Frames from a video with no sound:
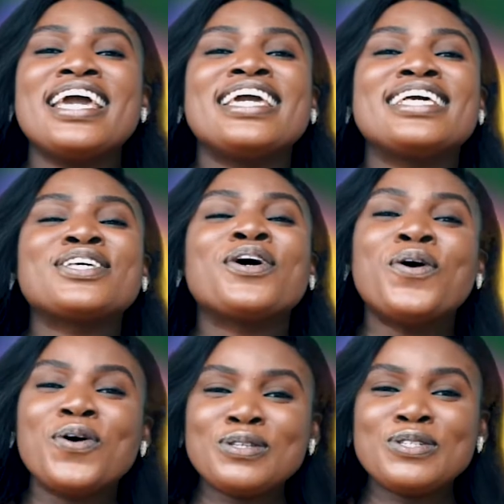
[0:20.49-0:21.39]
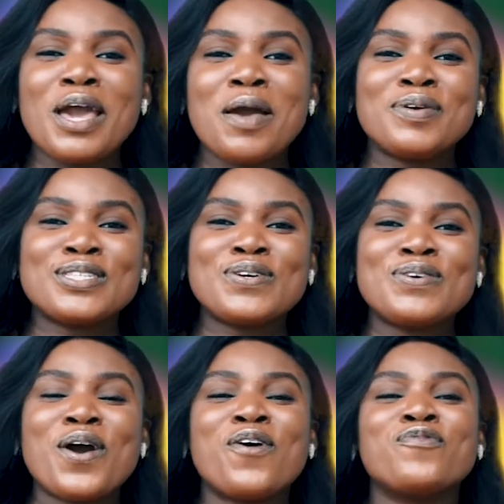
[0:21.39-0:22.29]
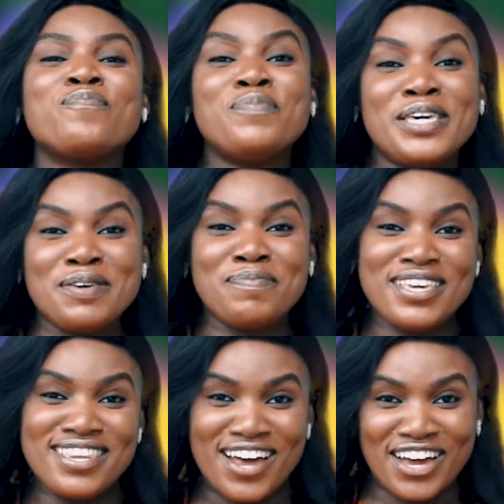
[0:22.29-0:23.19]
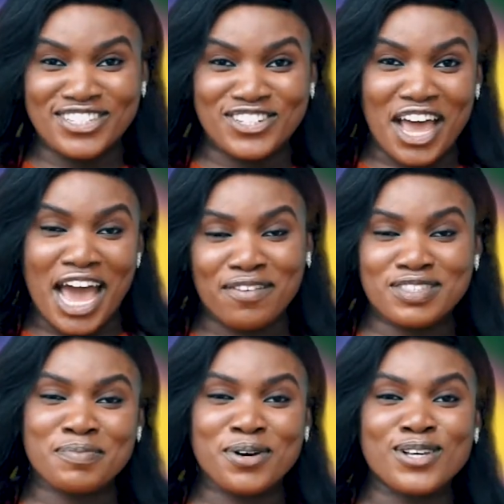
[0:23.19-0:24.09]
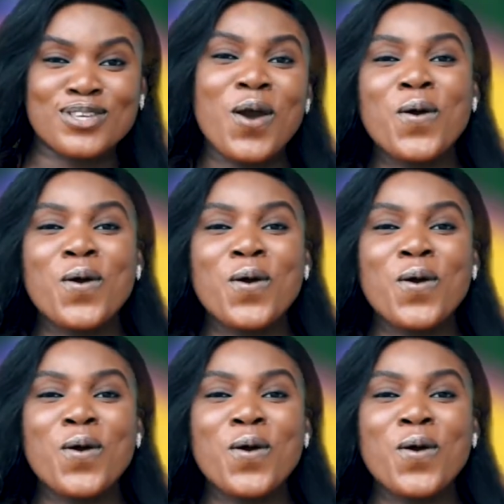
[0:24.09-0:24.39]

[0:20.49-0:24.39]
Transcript: is a whole new episode of BB Naija Afterbuzz